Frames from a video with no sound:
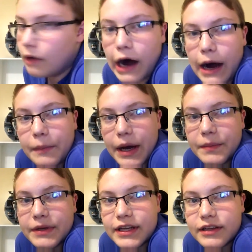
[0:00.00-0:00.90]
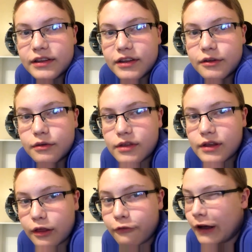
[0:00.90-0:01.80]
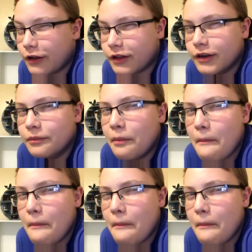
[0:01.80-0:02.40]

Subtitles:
I might be getting the UCS Falcon.